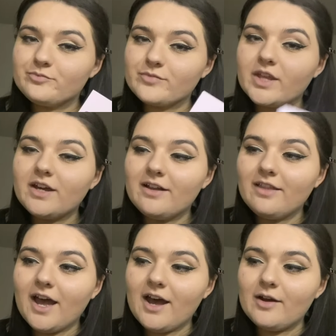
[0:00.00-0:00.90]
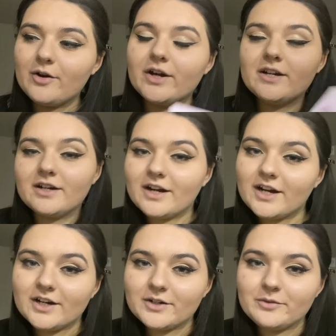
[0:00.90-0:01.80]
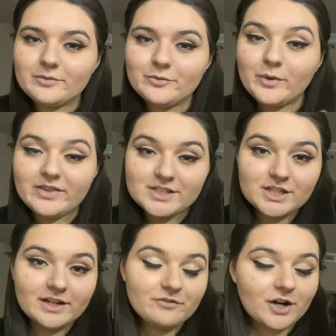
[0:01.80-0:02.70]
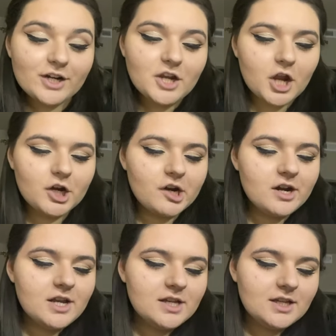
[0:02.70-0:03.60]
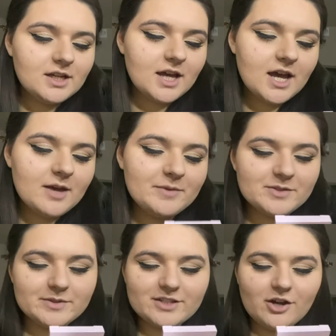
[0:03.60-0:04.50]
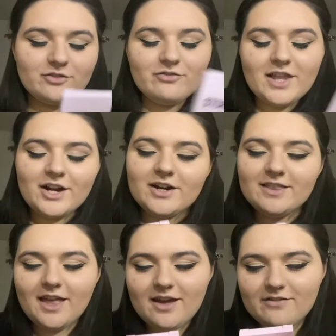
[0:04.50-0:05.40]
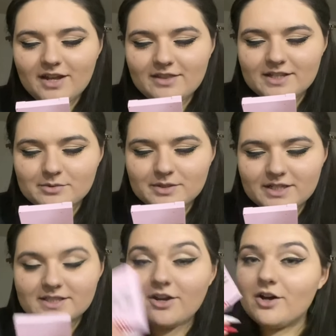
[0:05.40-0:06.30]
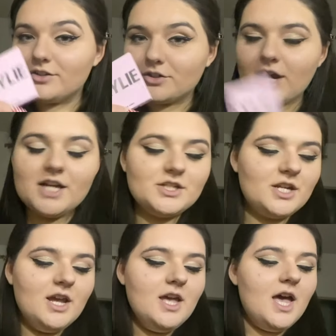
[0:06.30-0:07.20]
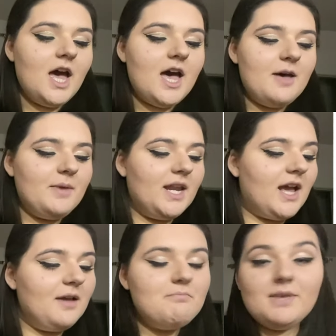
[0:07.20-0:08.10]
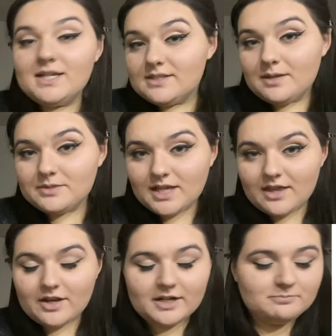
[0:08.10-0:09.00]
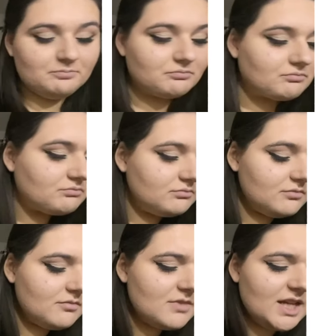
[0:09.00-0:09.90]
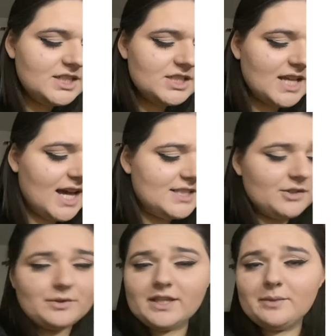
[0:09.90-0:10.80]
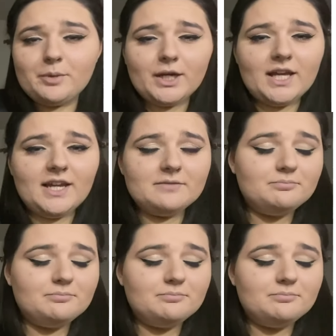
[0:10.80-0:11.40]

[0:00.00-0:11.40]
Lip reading: collab, or her one that she did for her daughter. This one's called Flutter in Love, and this one is called Crush. And I mix them together. It just adds a really pretty,